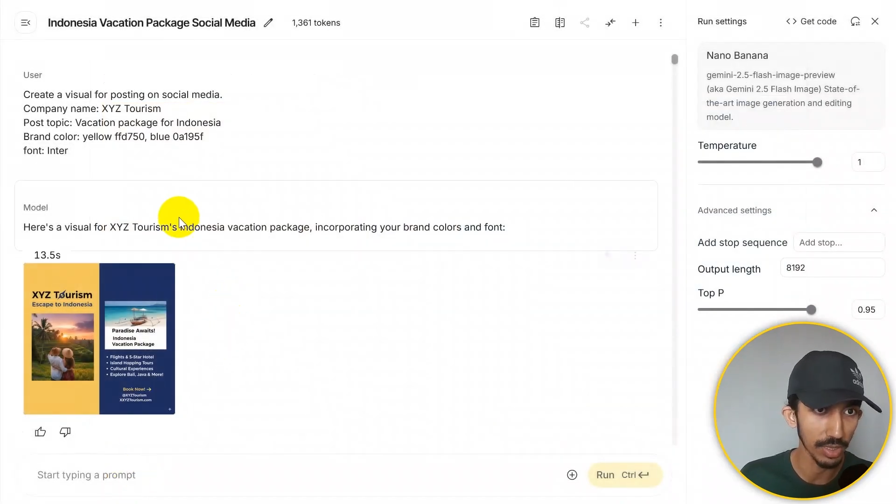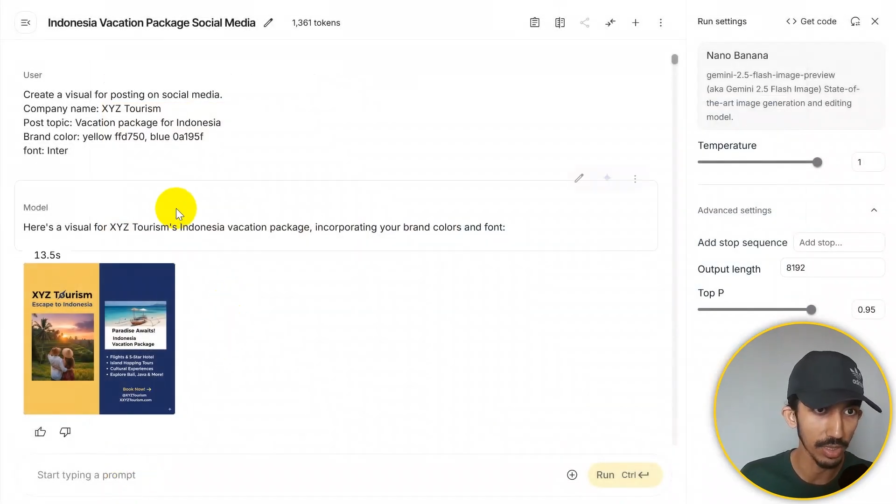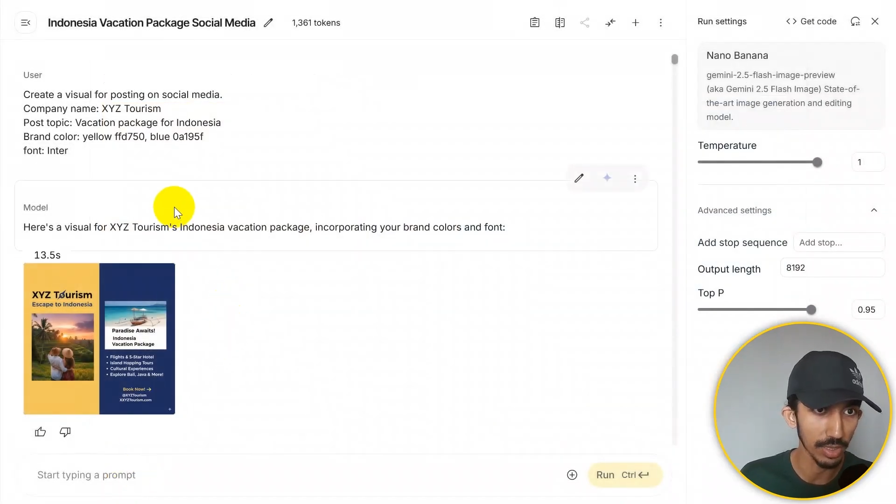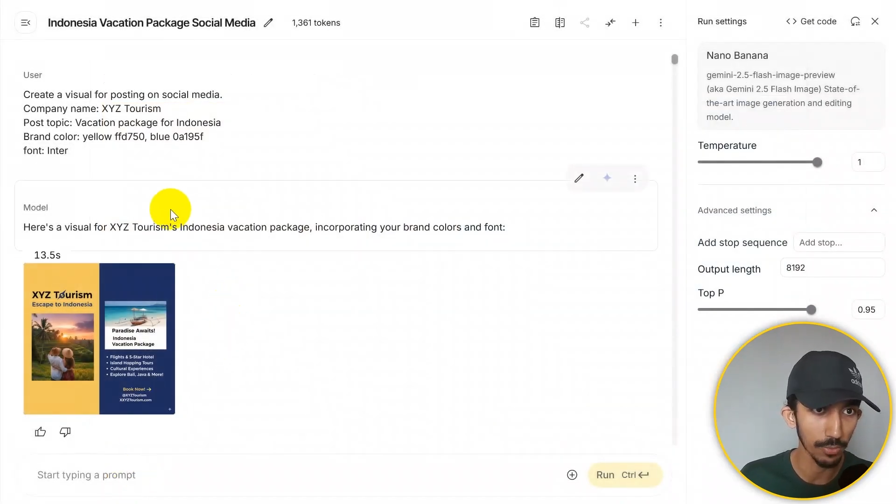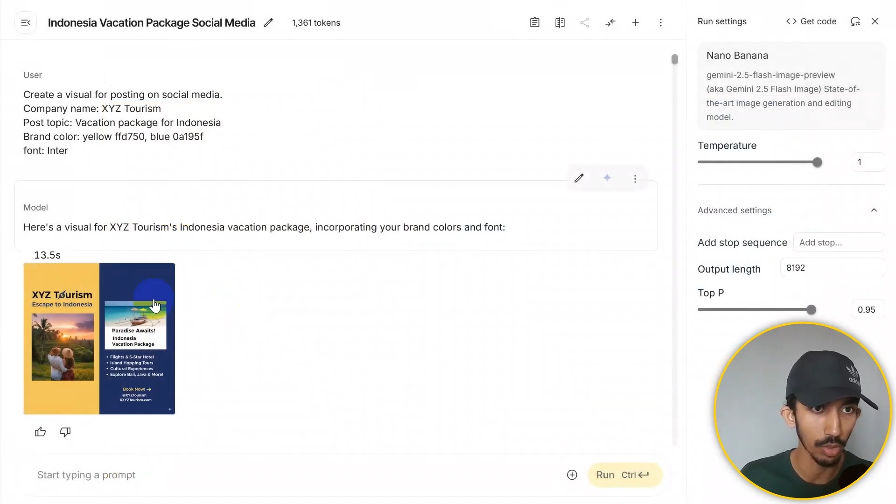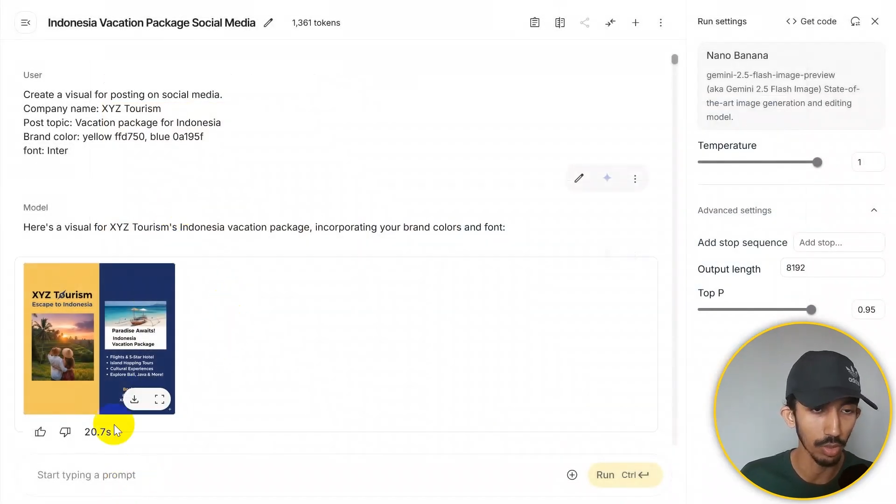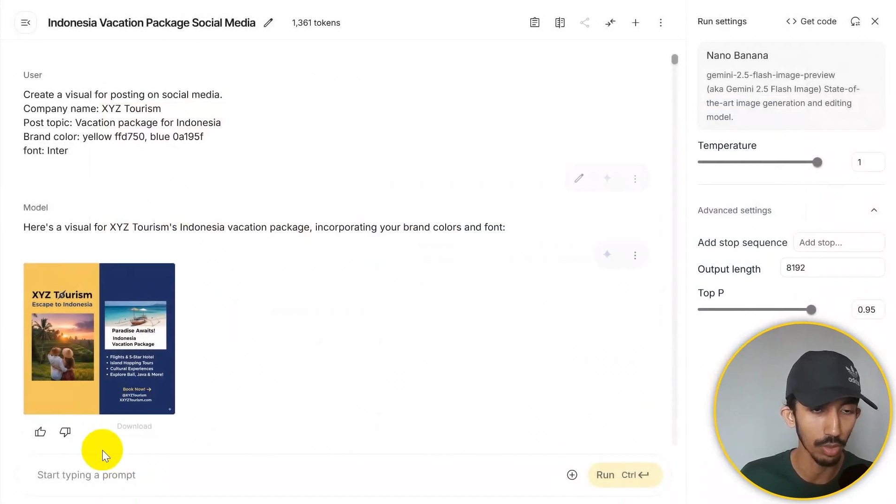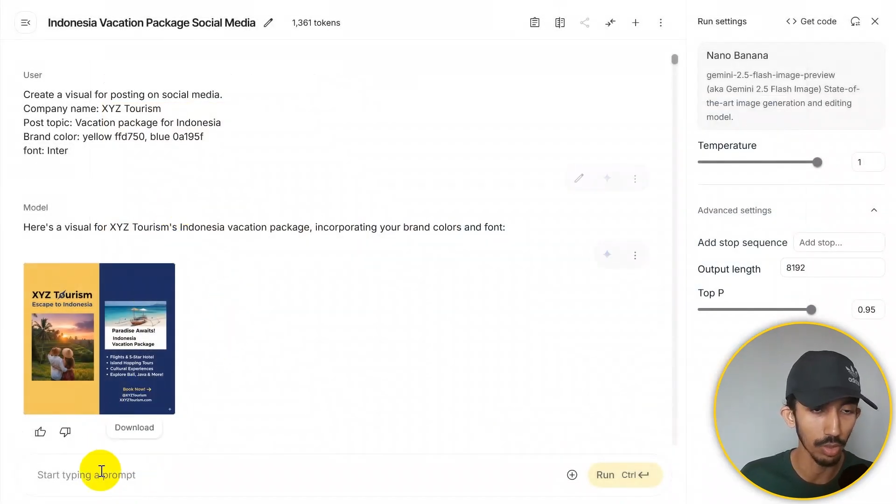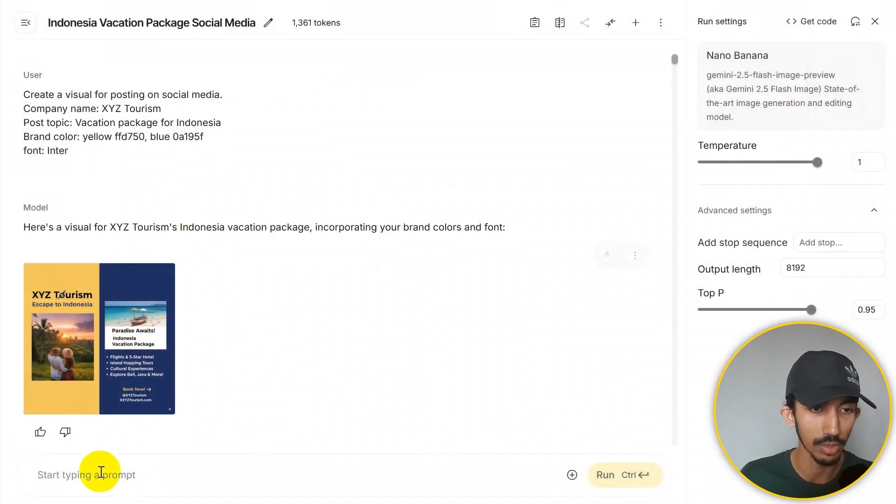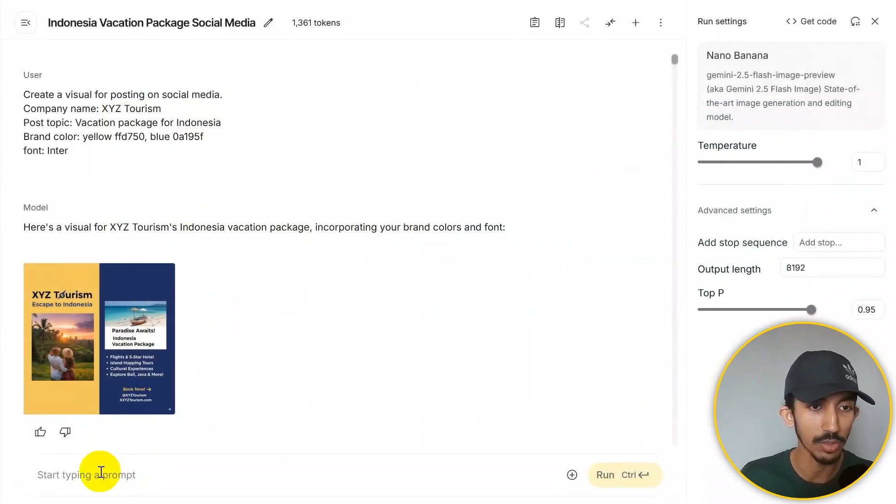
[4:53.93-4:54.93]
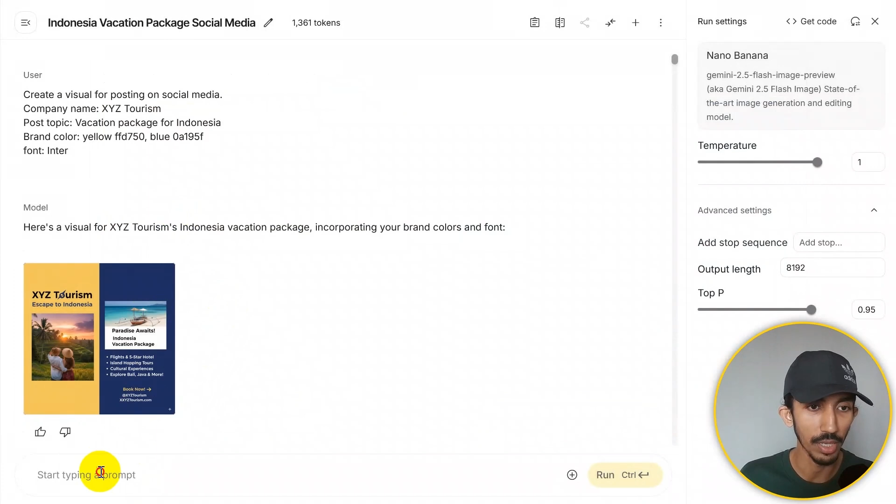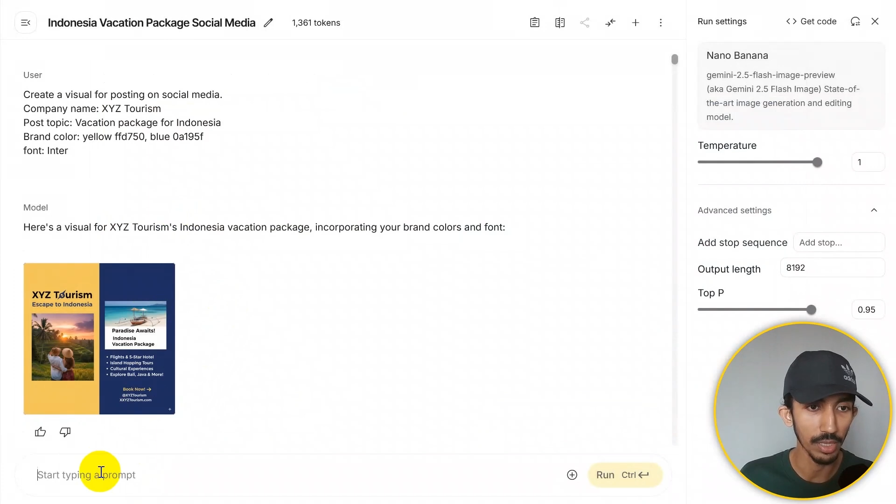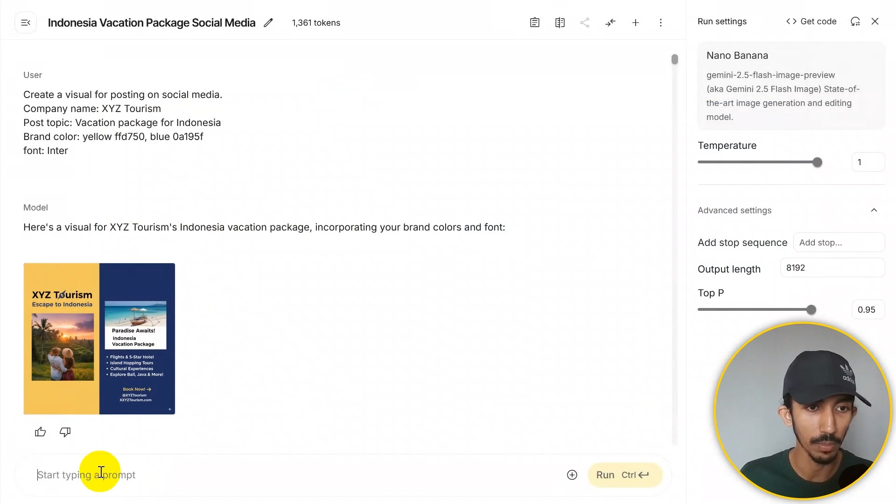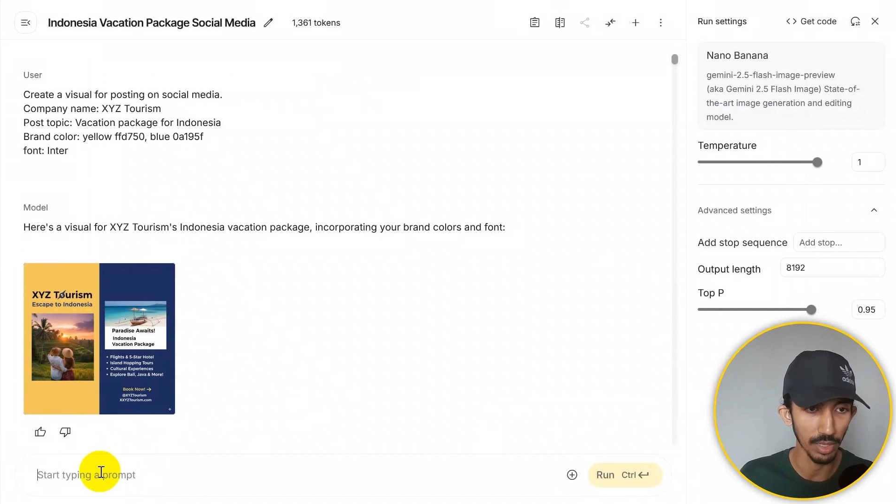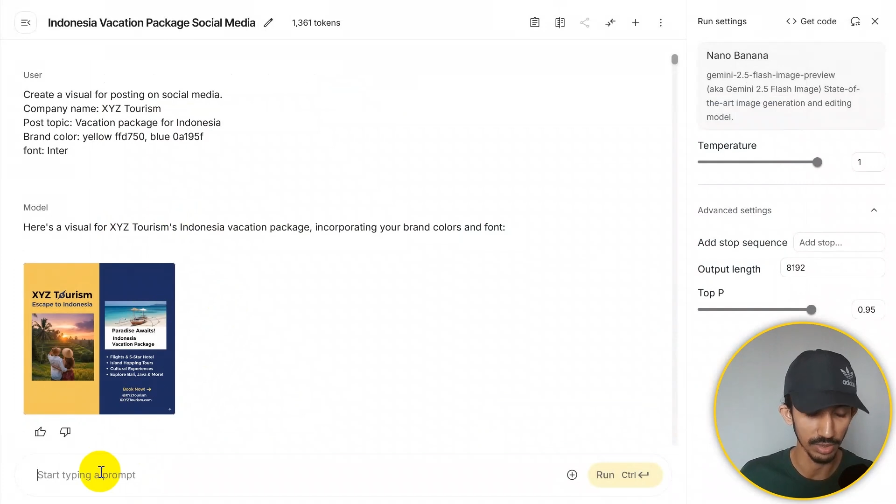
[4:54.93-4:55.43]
for this brand, but